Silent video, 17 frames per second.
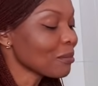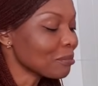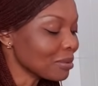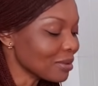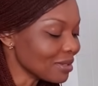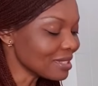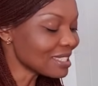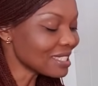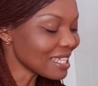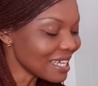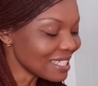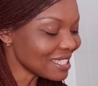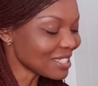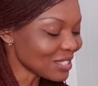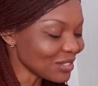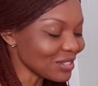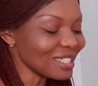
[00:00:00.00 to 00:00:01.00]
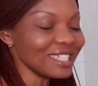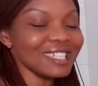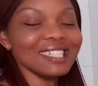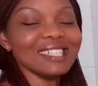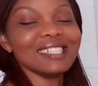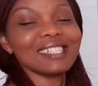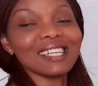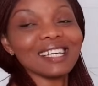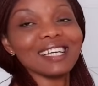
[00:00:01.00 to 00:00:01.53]
potato
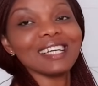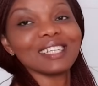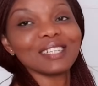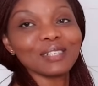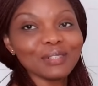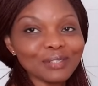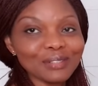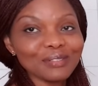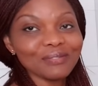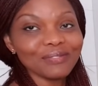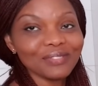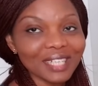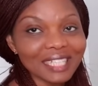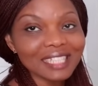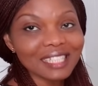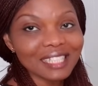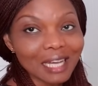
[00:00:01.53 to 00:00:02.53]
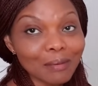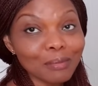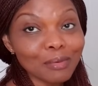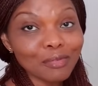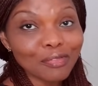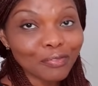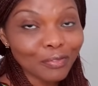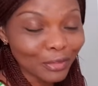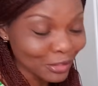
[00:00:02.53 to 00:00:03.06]
is a good
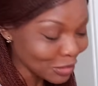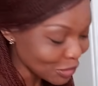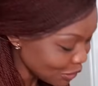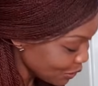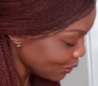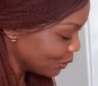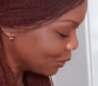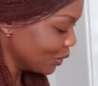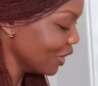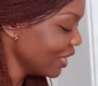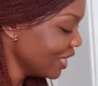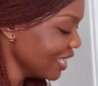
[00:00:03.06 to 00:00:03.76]
vegetable for you.